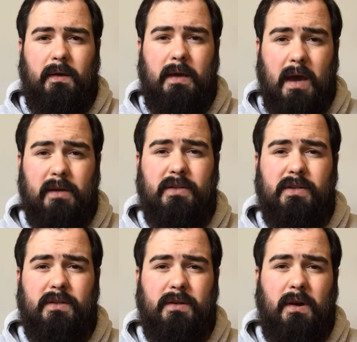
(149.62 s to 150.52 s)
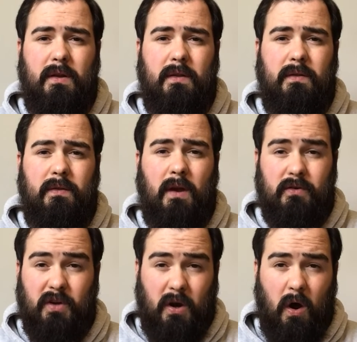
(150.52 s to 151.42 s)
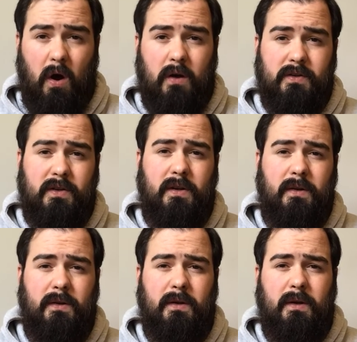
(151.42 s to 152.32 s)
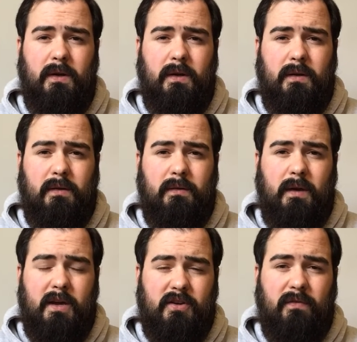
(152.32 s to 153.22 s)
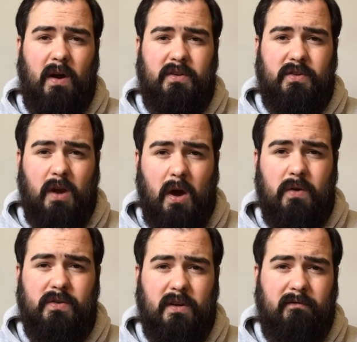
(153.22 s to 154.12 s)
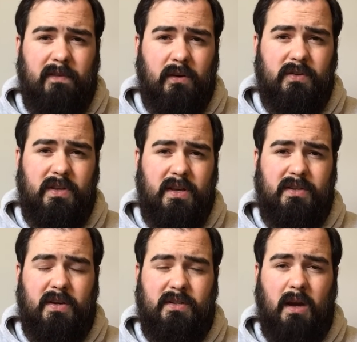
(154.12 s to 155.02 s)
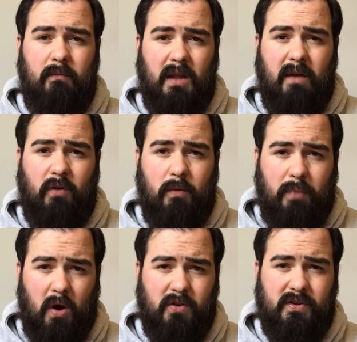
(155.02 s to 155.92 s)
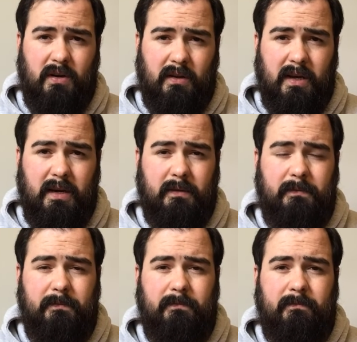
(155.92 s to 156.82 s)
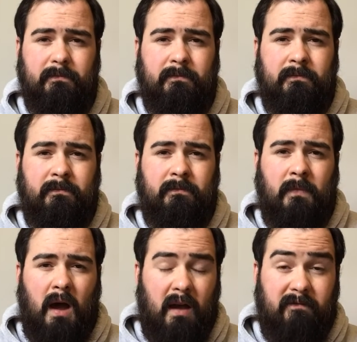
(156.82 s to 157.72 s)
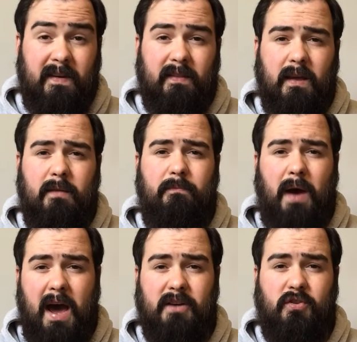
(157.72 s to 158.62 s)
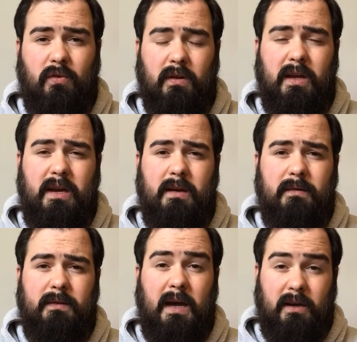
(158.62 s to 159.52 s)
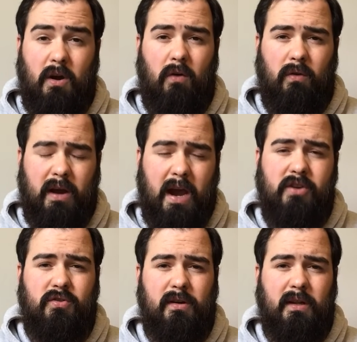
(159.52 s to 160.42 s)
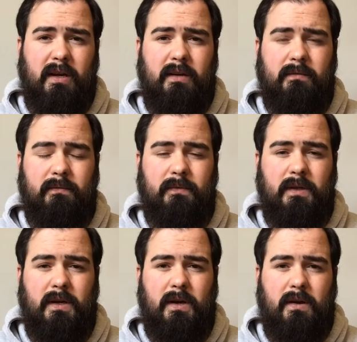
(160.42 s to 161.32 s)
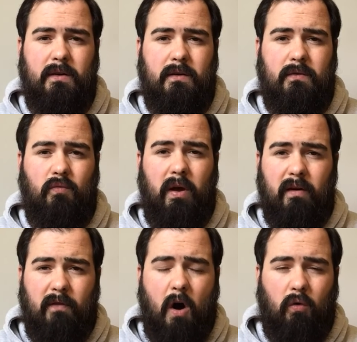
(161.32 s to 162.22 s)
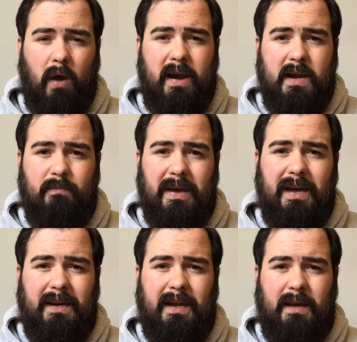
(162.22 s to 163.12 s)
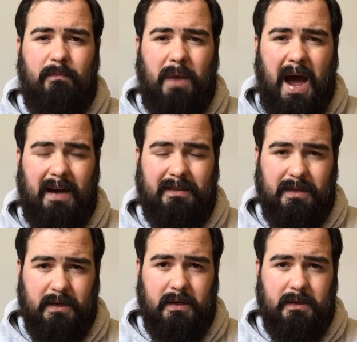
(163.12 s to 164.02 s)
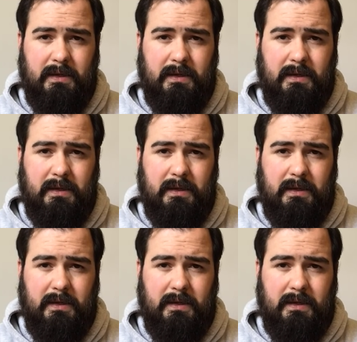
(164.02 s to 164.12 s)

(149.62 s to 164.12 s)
Yes, there's a cost. Each of us knows and feels this at some level personally. I feel it pastorally and congregationally. We have already been impacted.